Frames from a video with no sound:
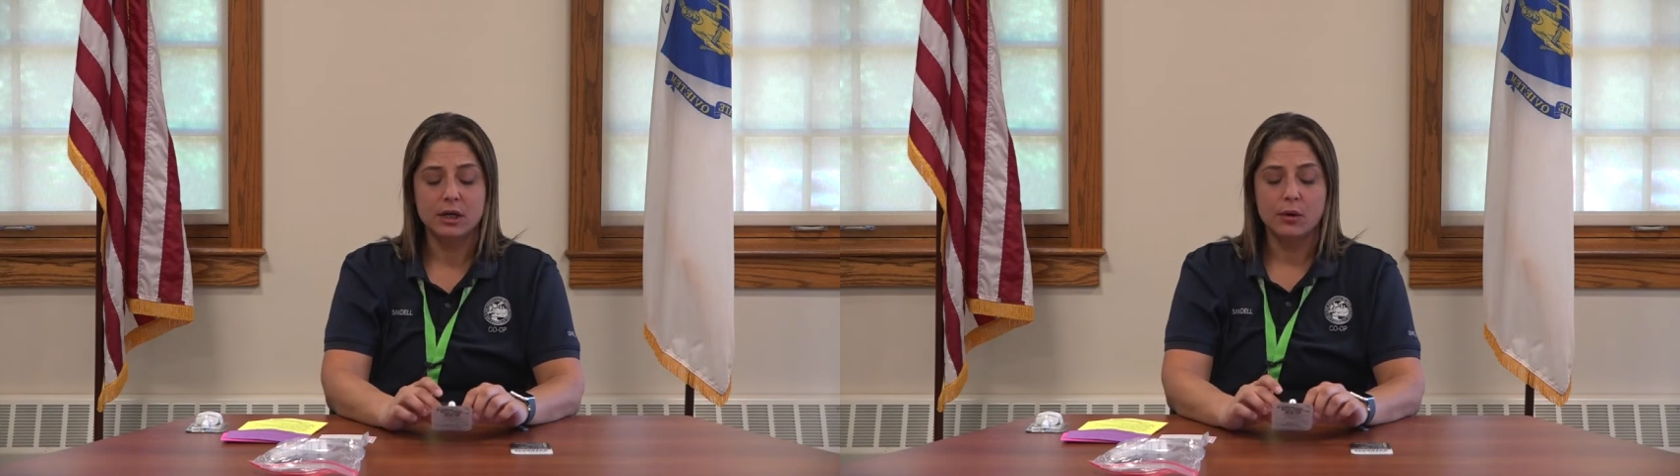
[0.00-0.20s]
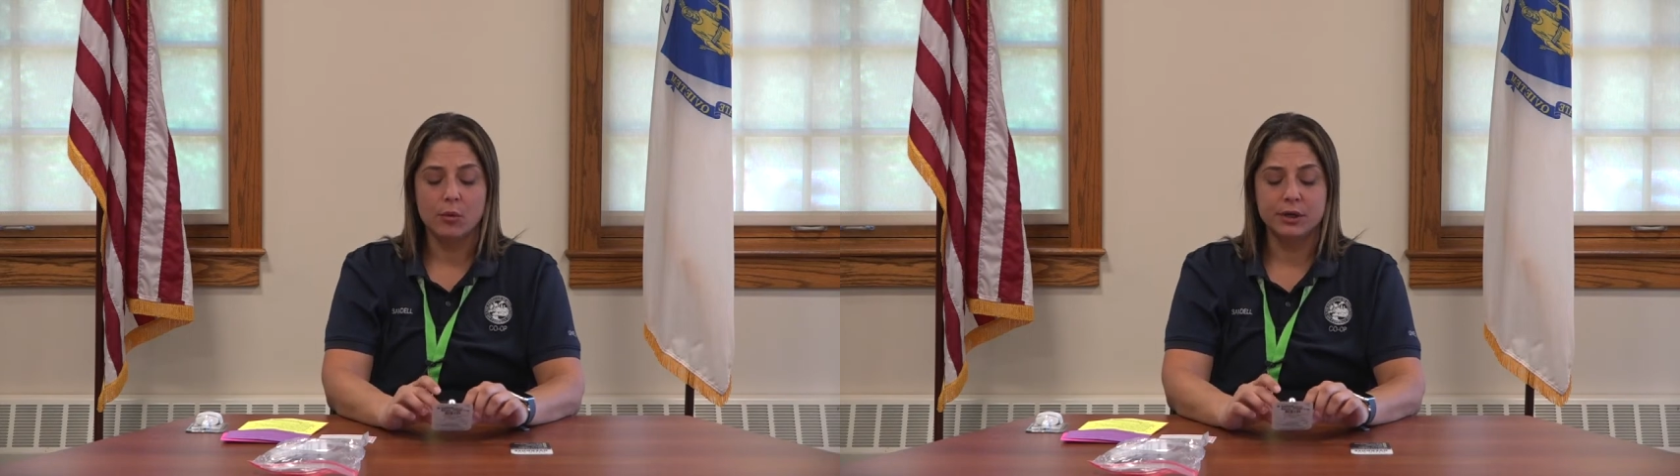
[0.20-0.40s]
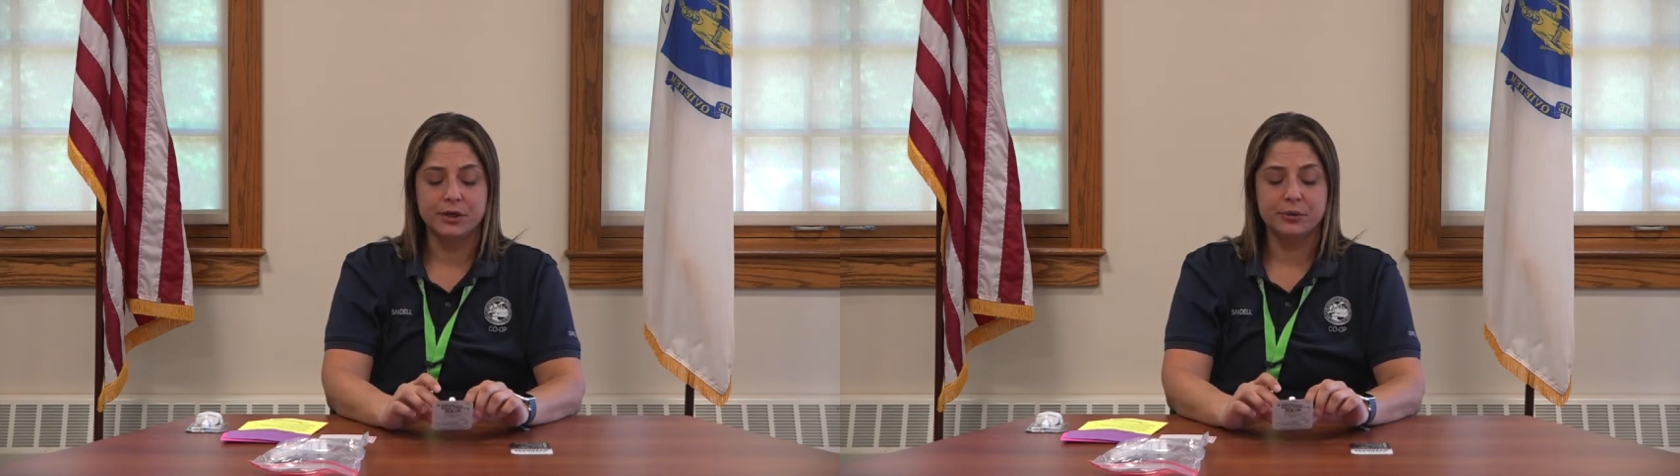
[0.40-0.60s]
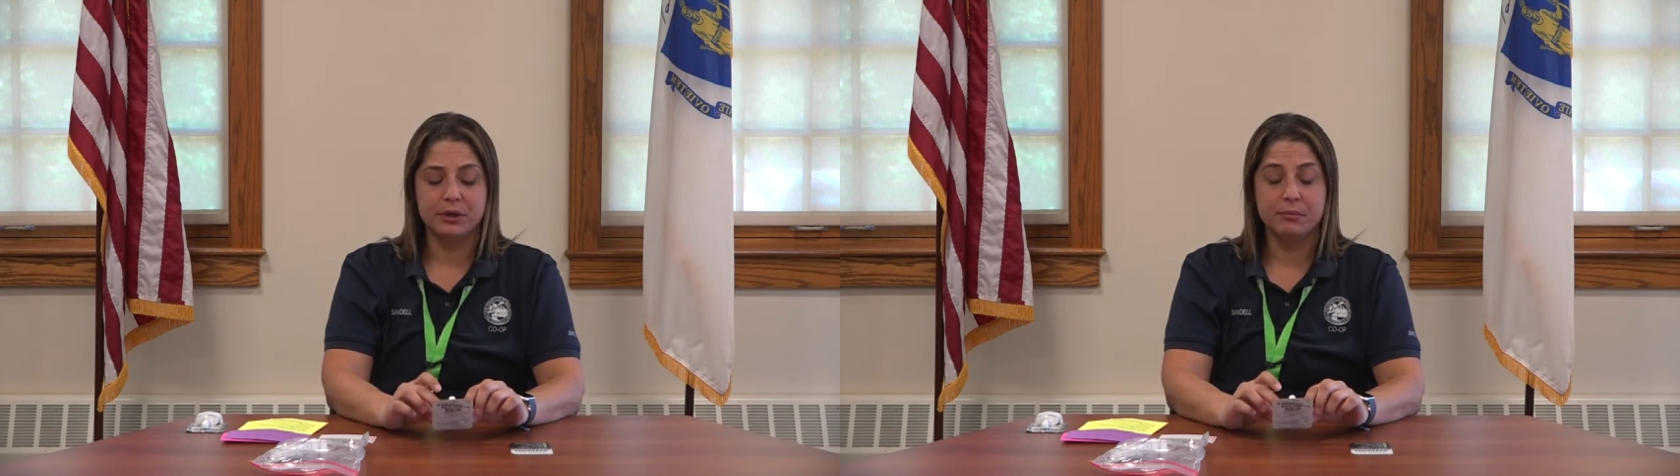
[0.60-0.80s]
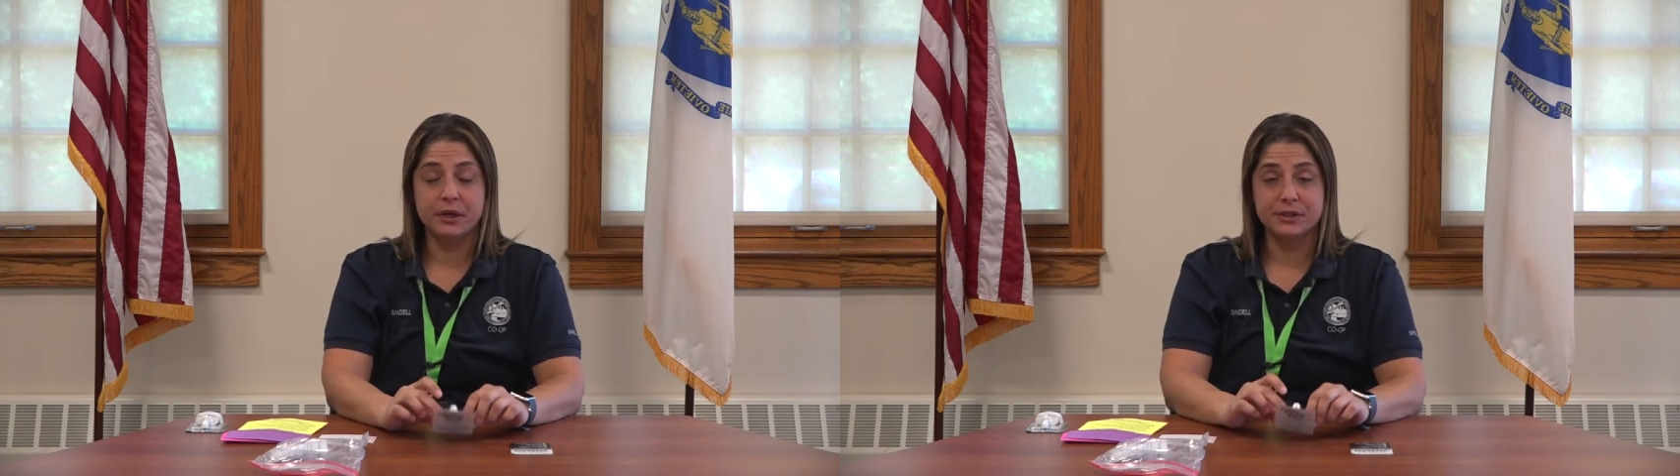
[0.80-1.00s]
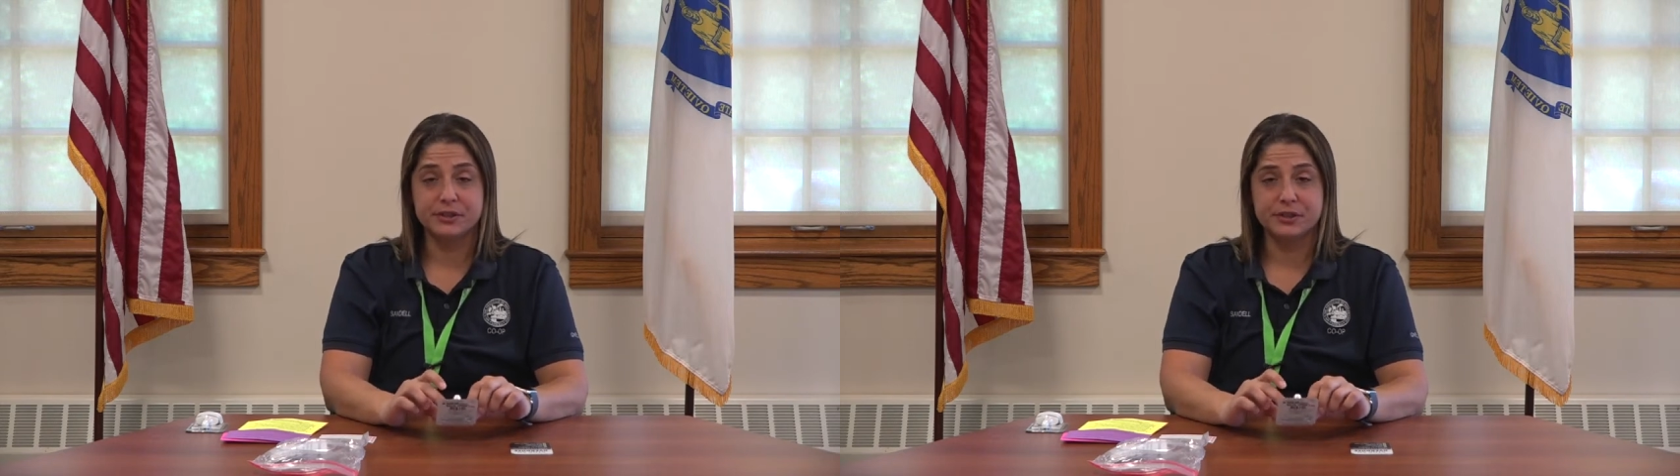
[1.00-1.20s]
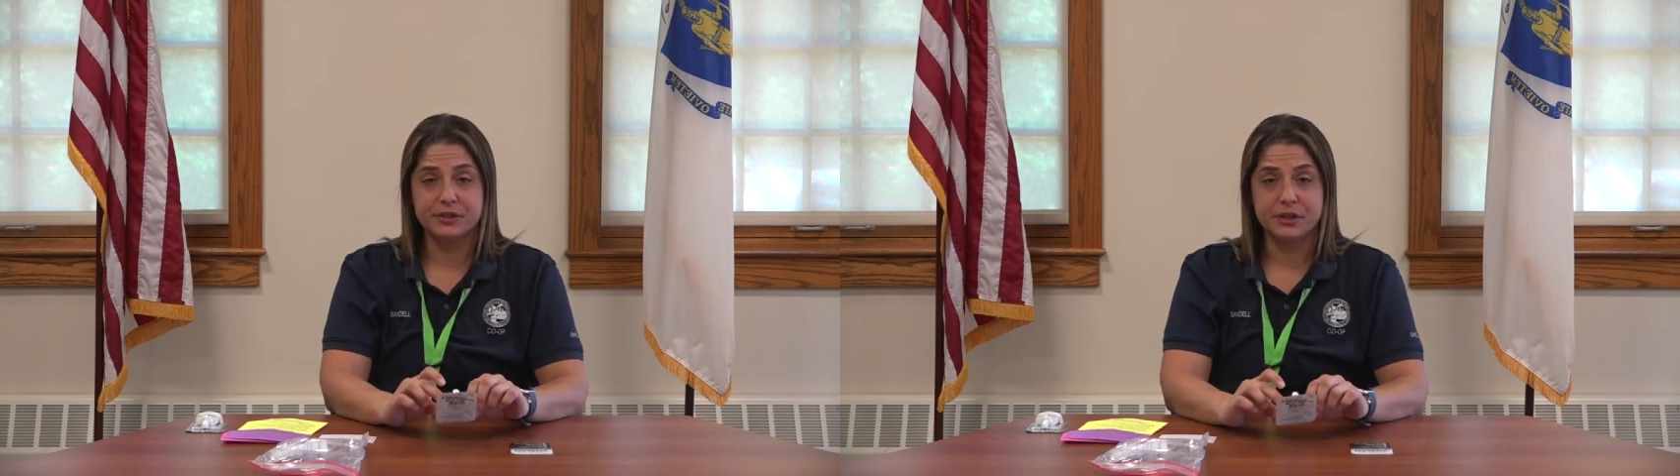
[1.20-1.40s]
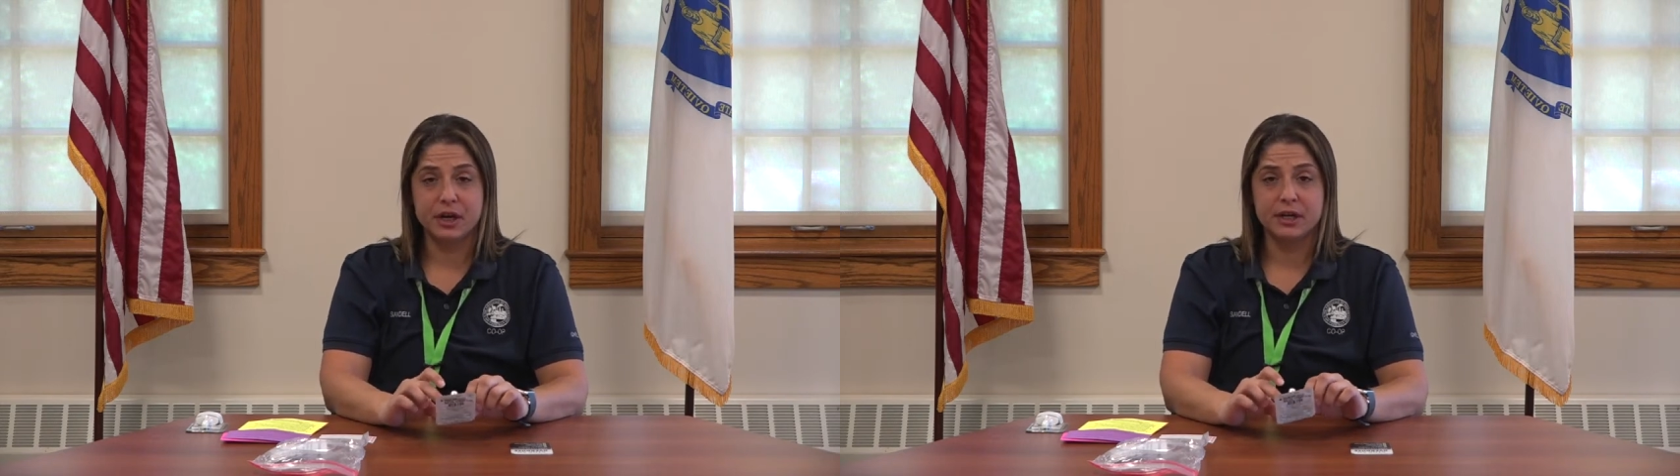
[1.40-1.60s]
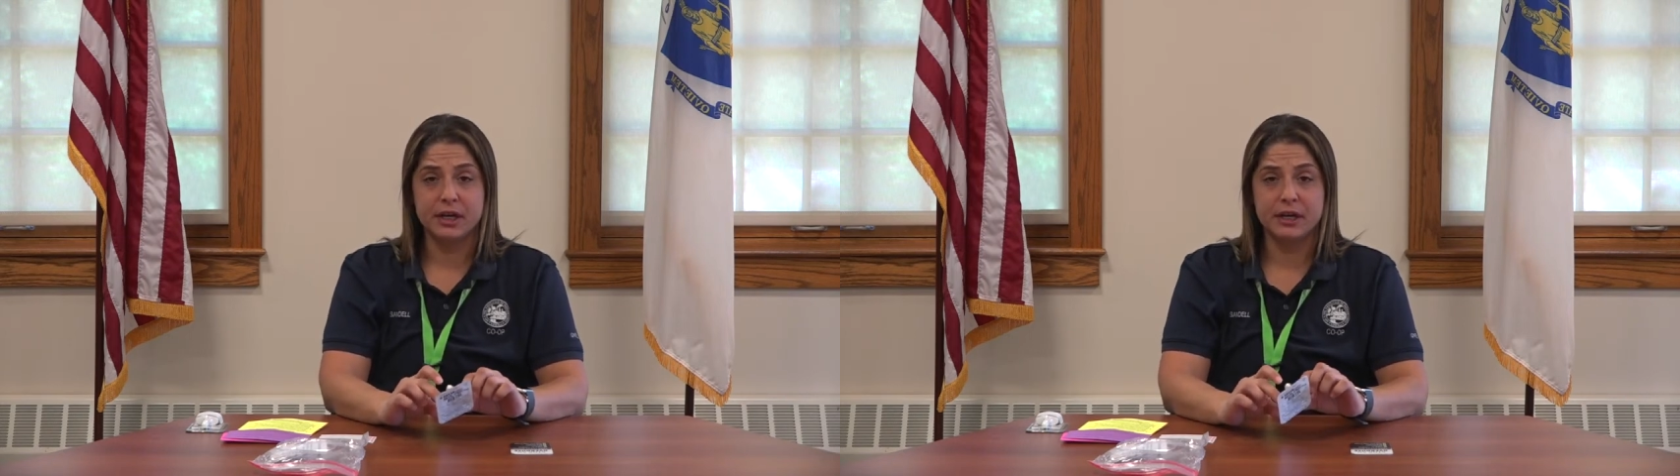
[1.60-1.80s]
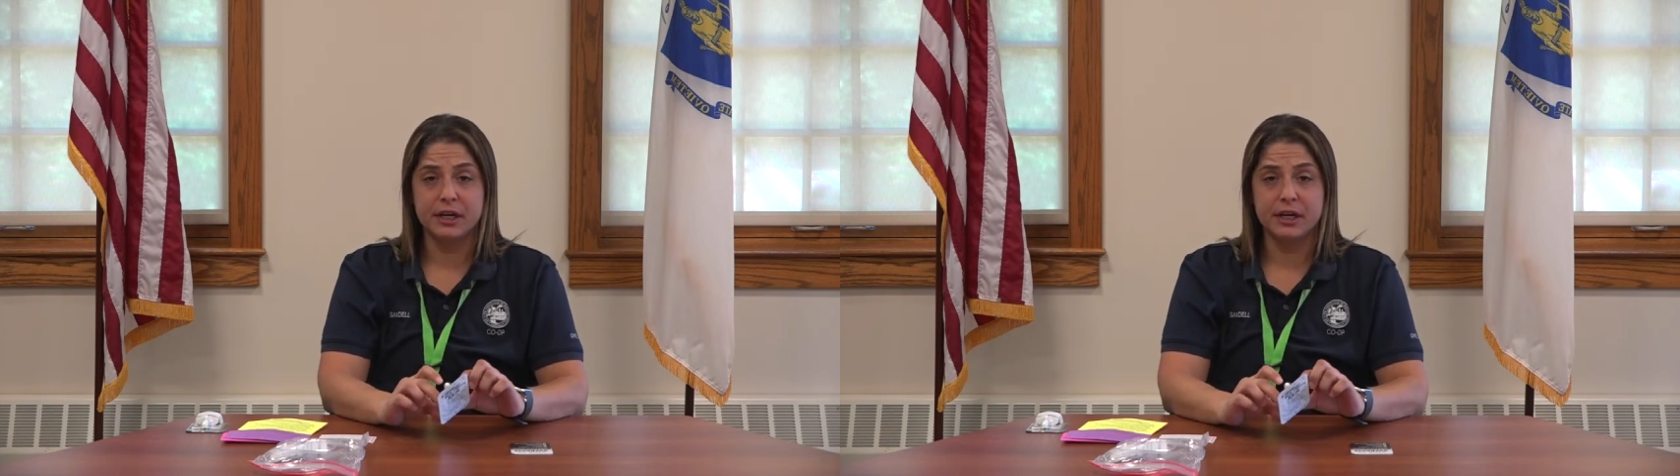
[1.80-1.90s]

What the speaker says: When you administer the Narcan,